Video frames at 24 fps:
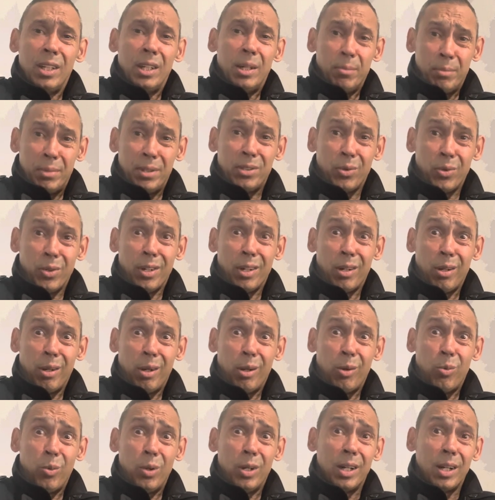Been doing a lot
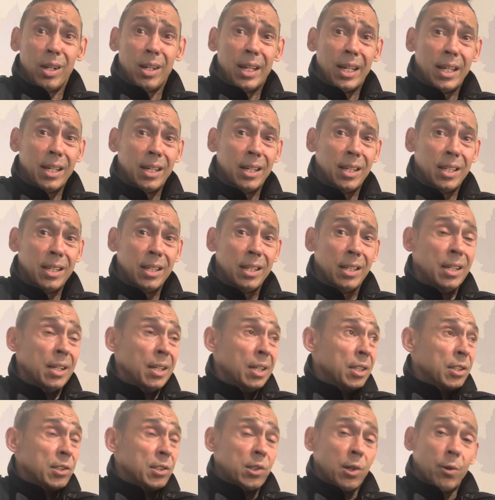of work lately.
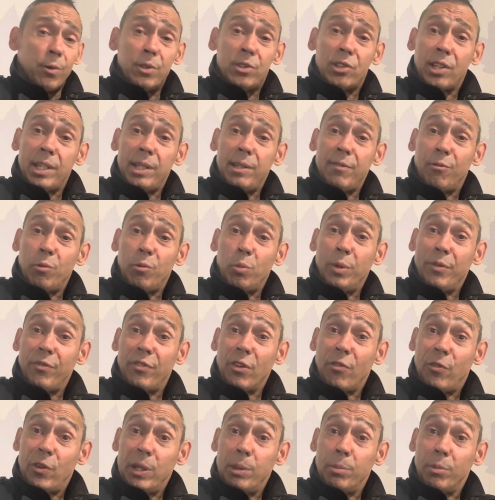Sorry to keep with the
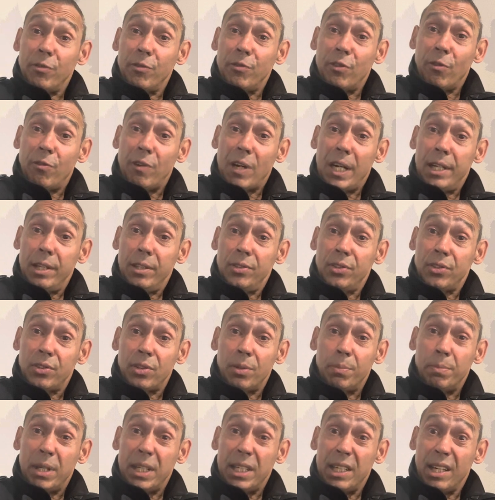theme of the violence.
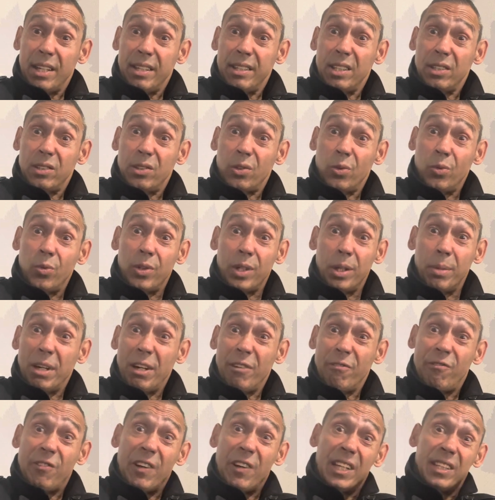Many out there talking
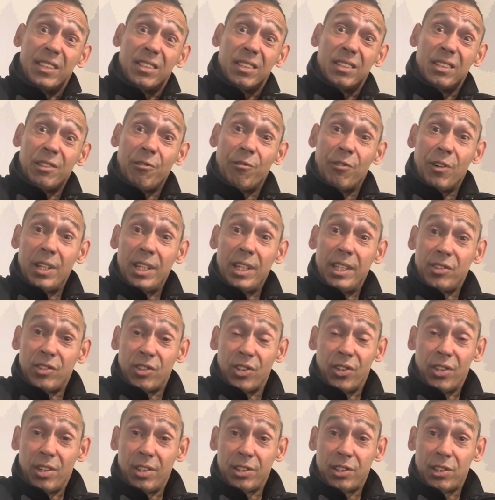about fantasy fights and
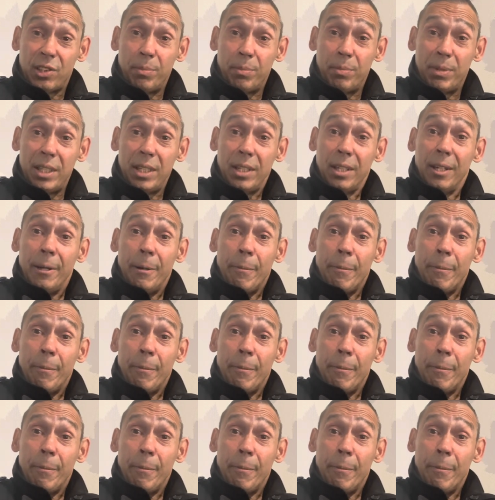asking me